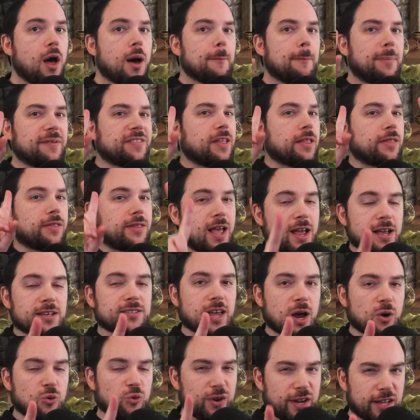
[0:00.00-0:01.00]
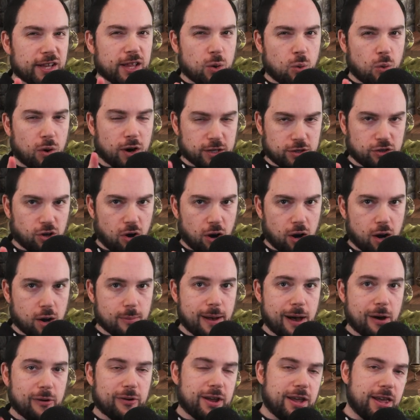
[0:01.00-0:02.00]
But the things I really want to talk
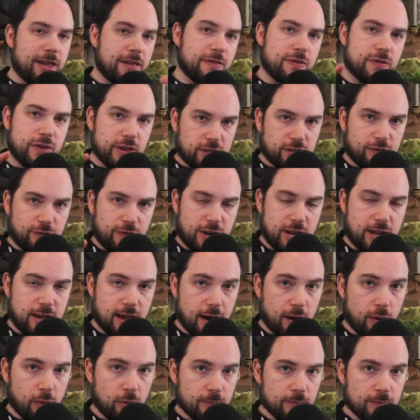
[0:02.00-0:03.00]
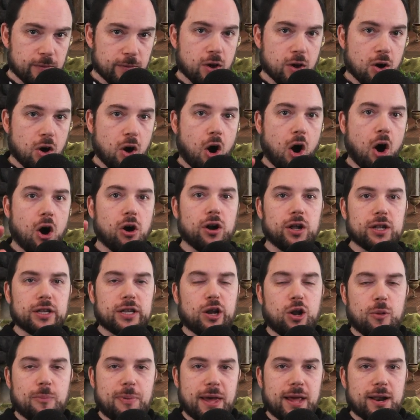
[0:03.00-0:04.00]
about in this video are a
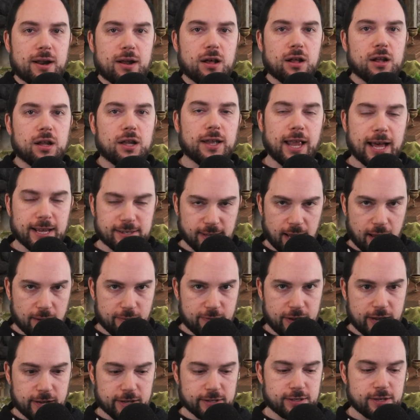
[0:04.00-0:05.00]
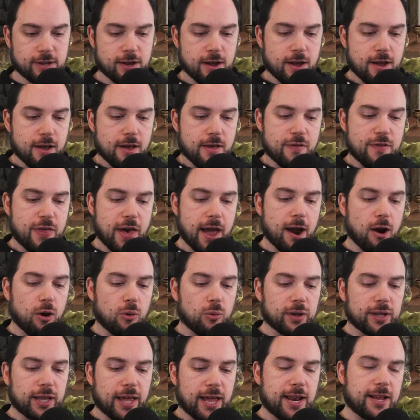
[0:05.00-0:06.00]
little bit less obvious. They are
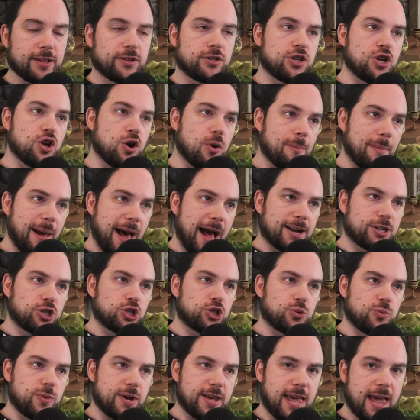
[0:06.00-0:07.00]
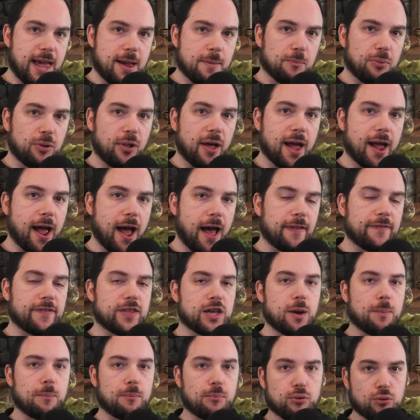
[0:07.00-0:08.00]
related to your match 3 gameplay and
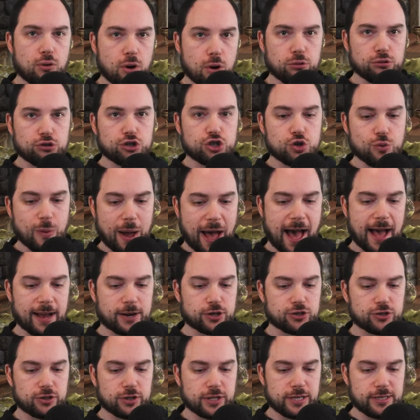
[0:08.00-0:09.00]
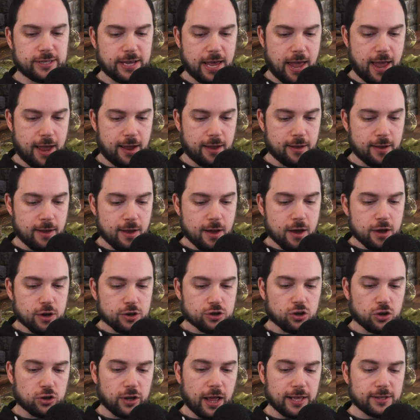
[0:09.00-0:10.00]
the approach you actually take.
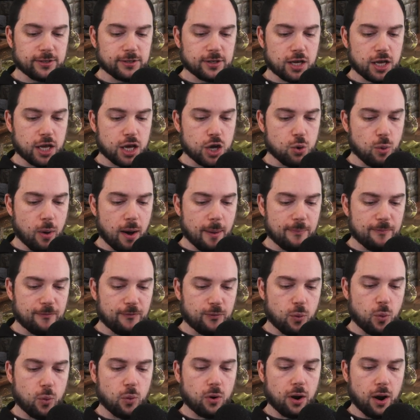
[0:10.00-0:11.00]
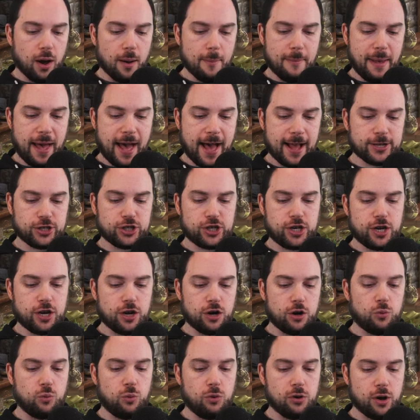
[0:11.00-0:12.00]
So let's queue up for a match
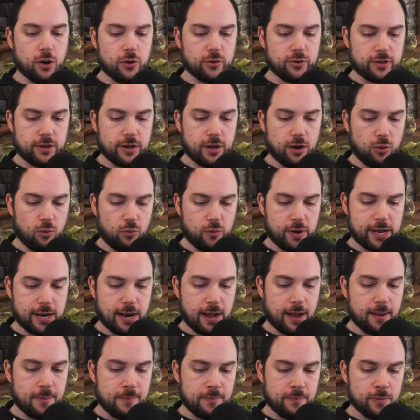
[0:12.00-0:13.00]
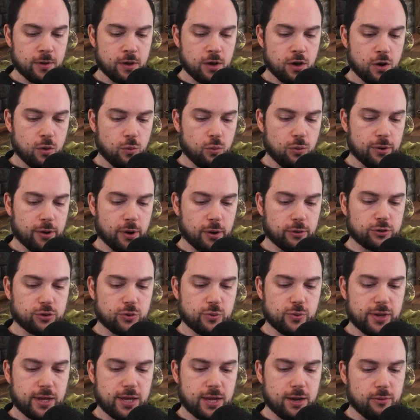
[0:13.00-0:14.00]
here. We'll go to the arena. We'll go
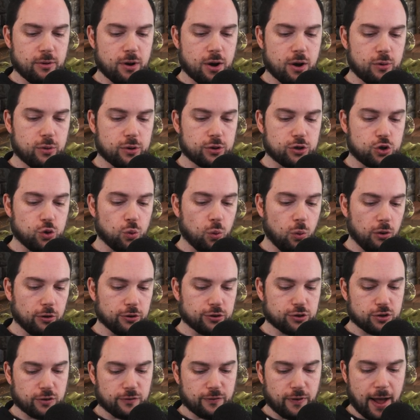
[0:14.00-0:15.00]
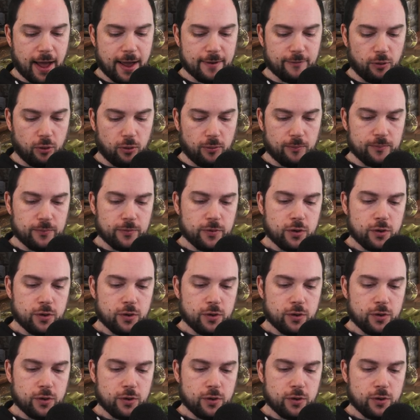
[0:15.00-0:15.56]
to Hero Duel Survival.